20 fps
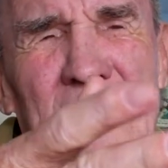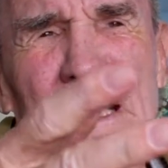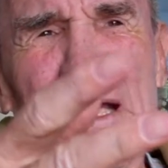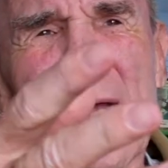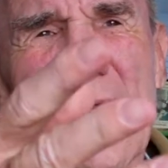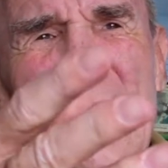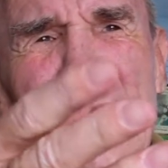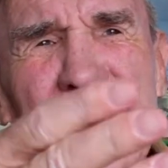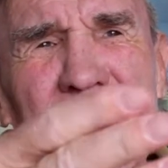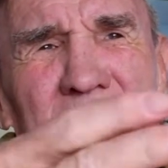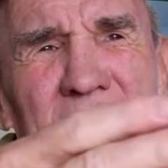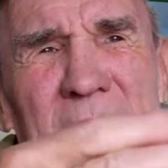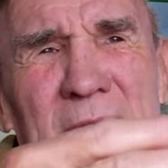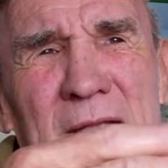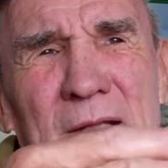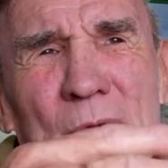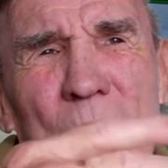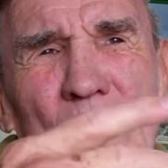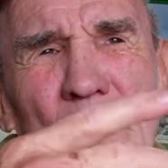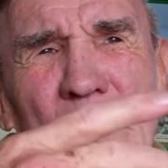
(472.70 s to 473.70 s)

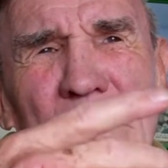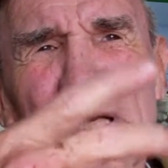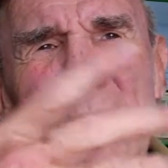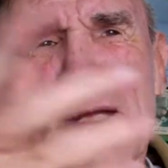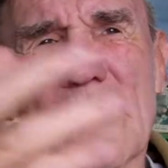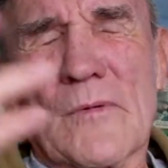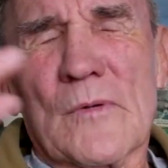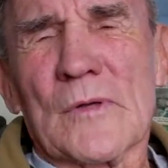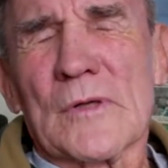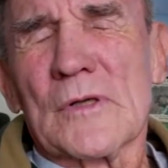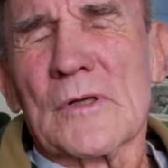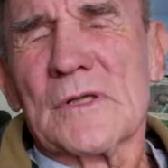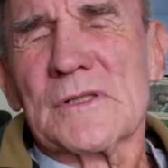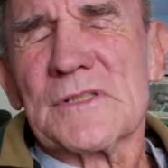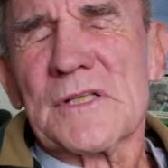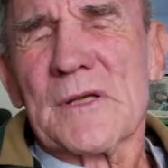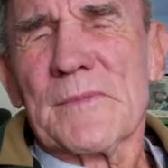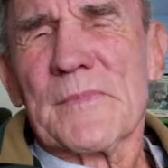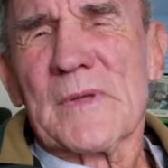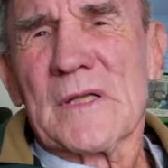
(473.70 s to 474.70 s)
And one day we were going to
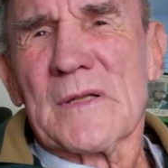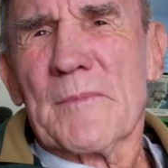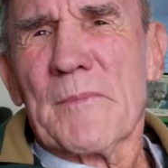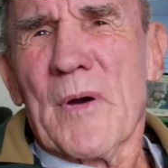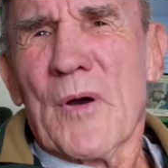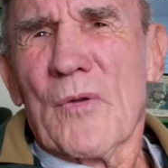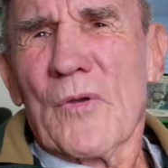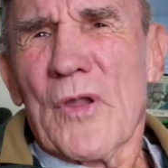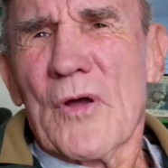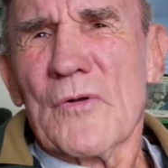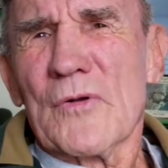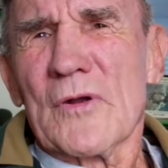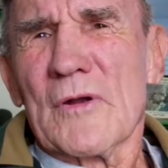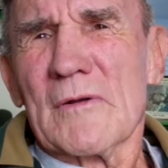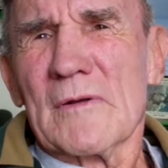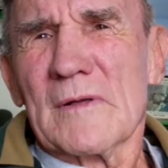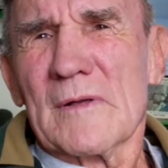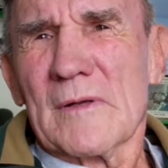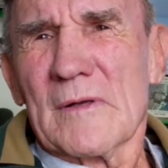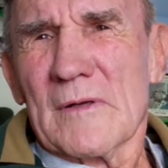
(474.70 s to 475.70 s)
jump in the
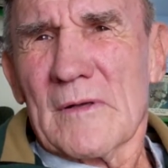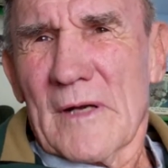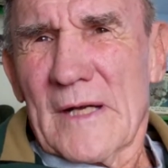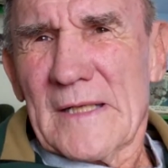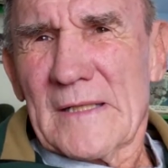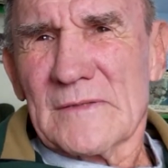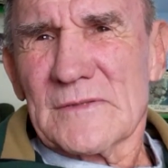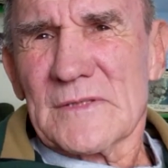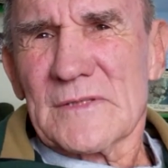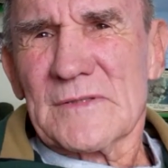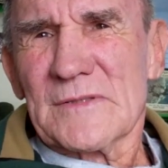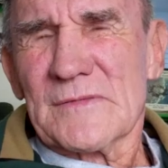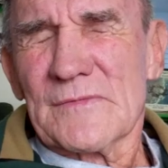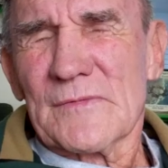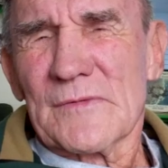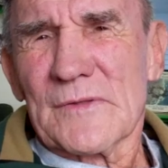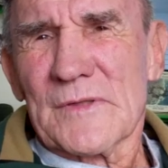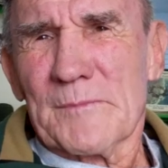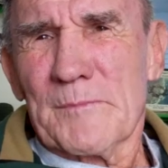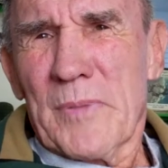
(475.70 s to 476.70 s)
polo grounds
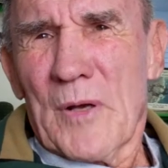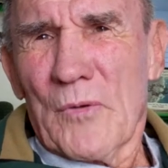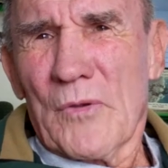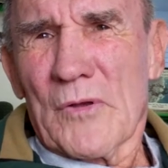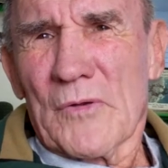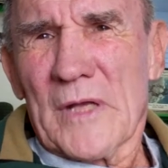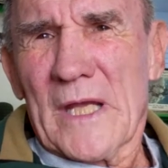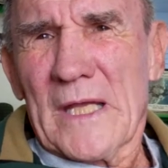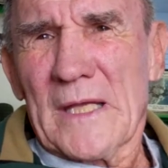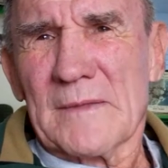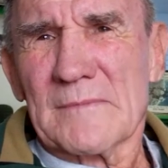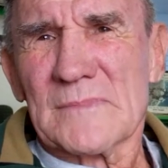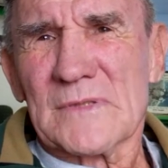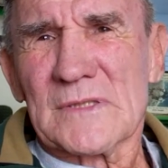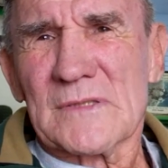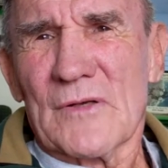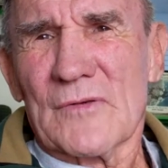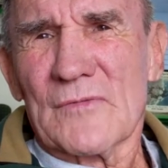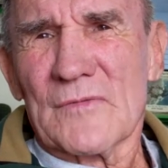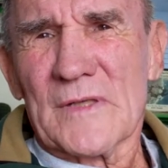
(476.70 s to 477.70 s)
for the polo
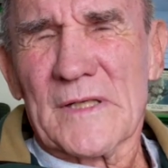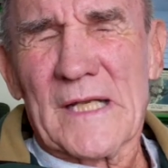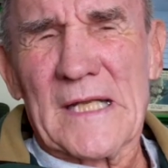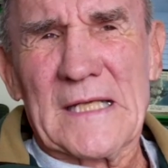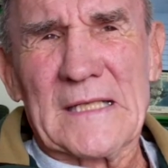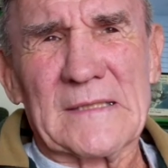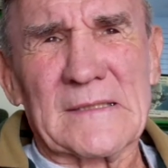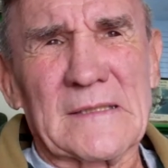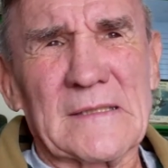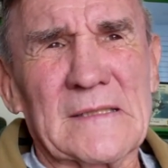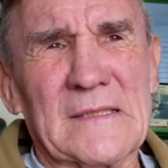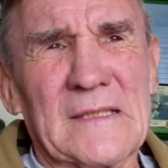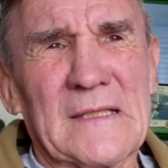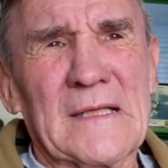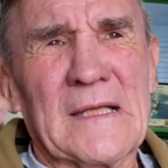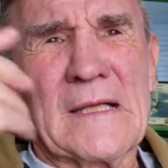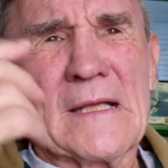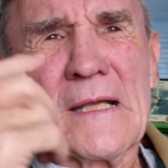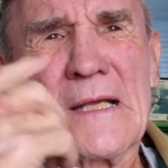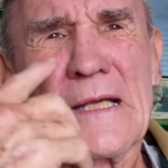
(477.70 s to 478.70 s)
games over in Dayton.
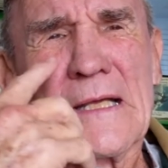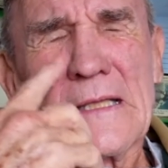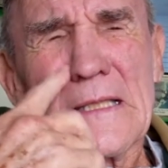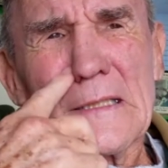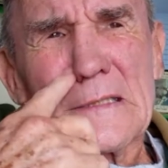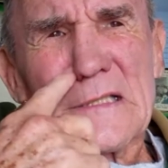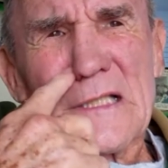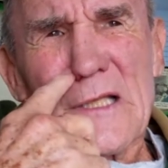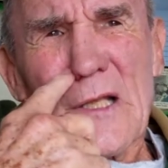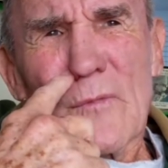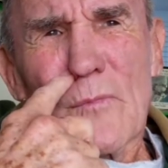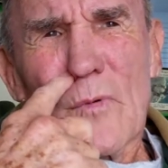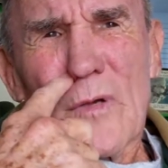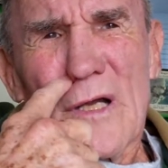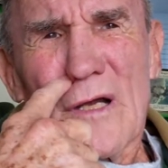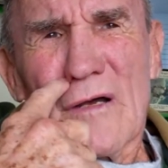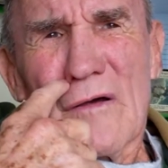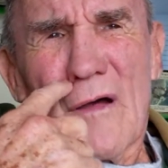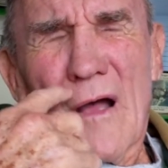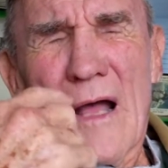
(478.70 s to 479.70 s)
And he said,
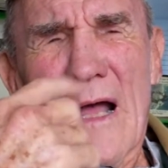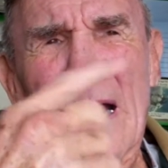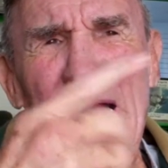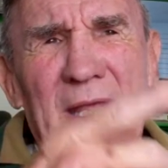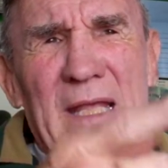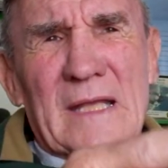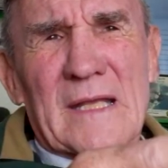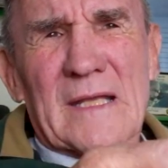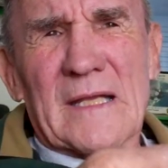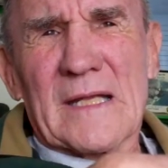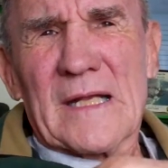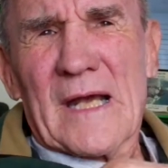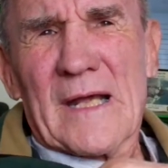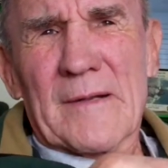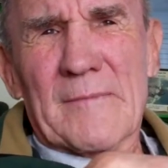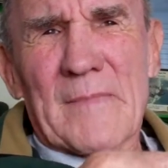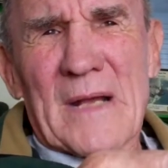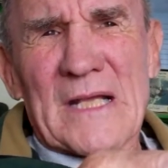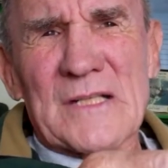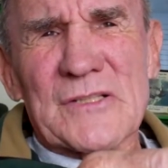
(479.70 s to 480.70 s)
"Well, I can't get
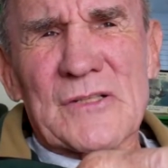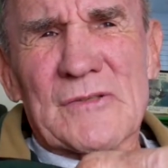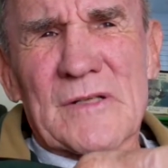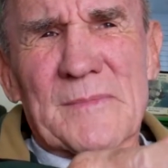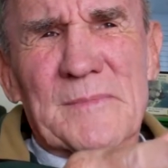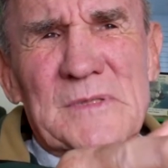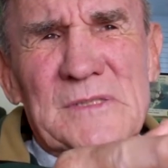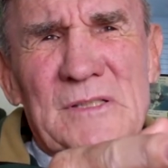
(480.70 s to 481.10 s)
out of my strip.